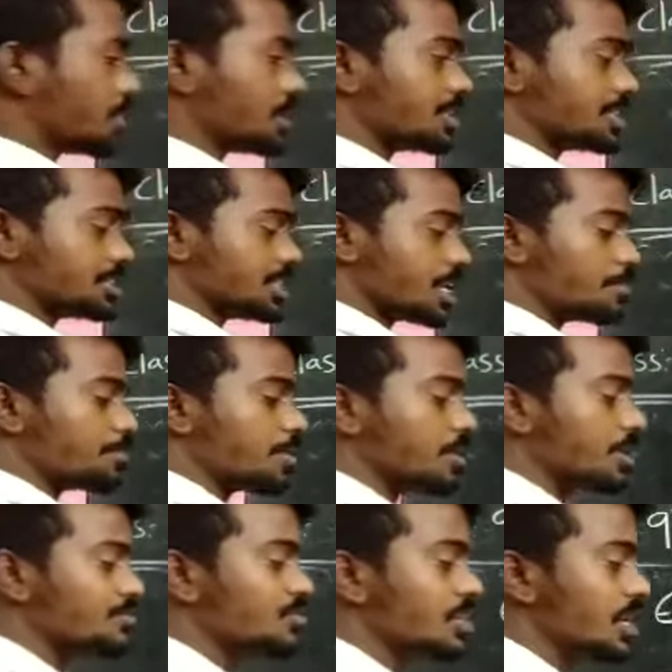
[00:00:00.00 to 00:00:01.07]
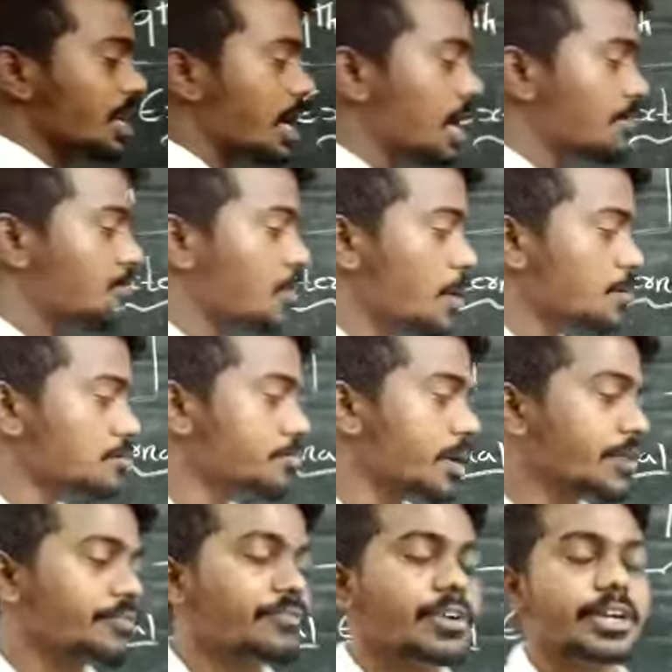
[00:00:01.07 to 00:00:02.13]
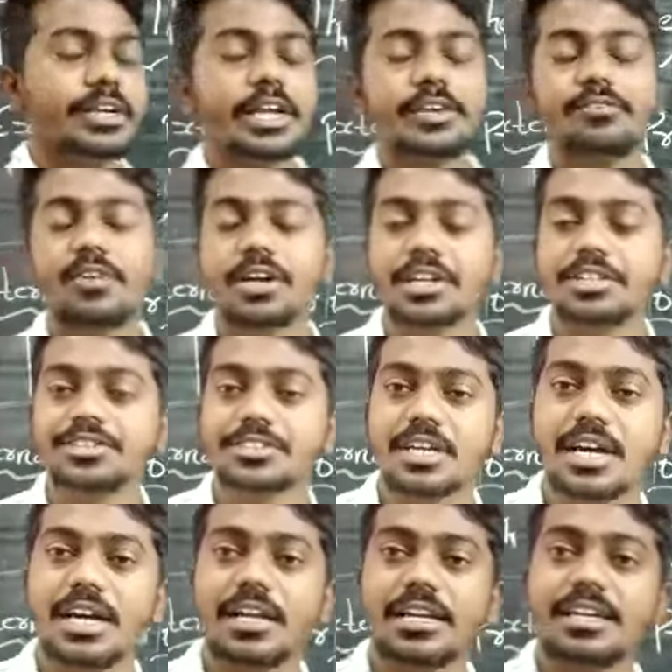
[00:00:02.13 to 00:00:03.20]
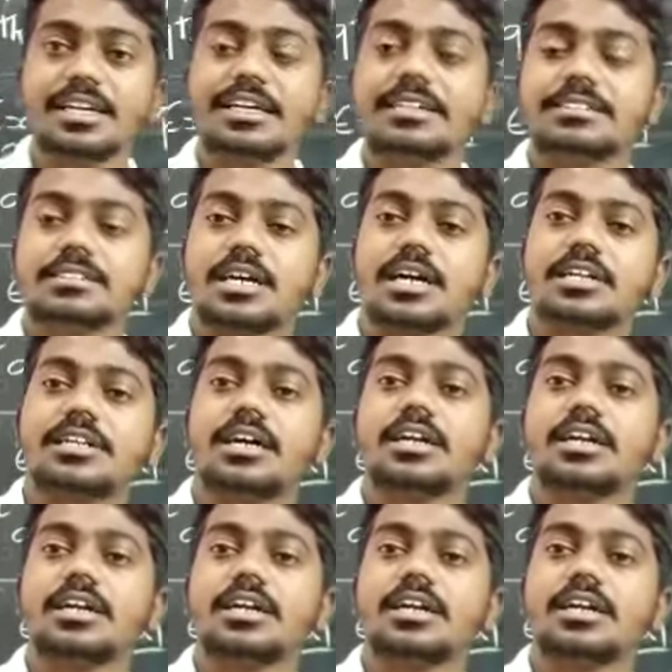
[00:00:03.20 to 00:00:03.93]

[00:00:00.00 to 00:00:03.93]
Okay, the shaping of the landforms by wind and water is called third